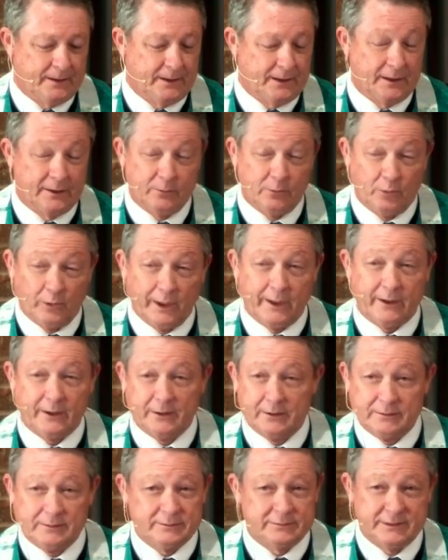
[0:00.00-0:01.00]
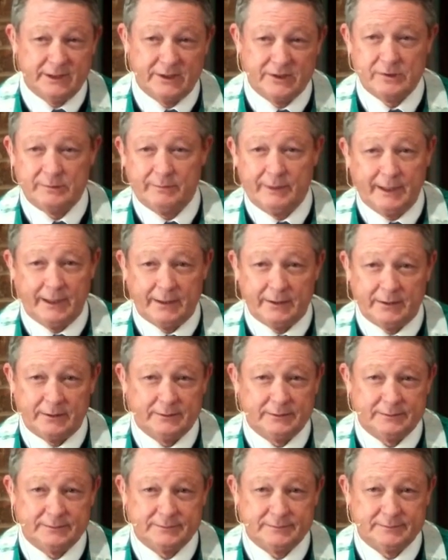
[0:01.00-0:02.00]
And the where doesn't matter.
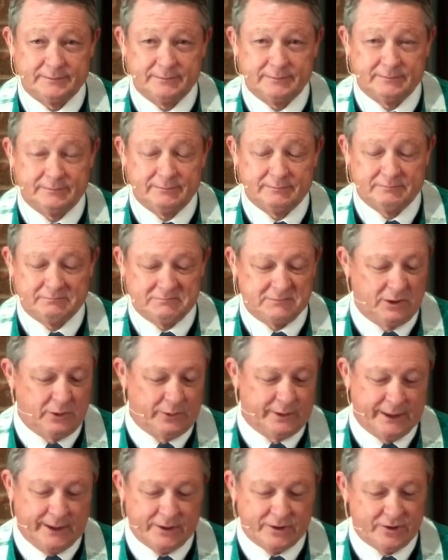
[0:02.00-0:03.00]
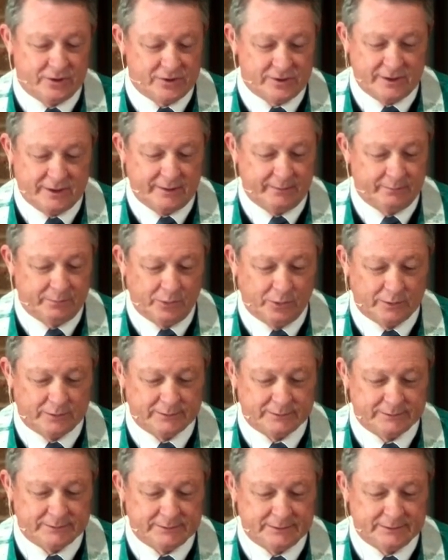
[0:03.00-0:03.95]
Location's not important.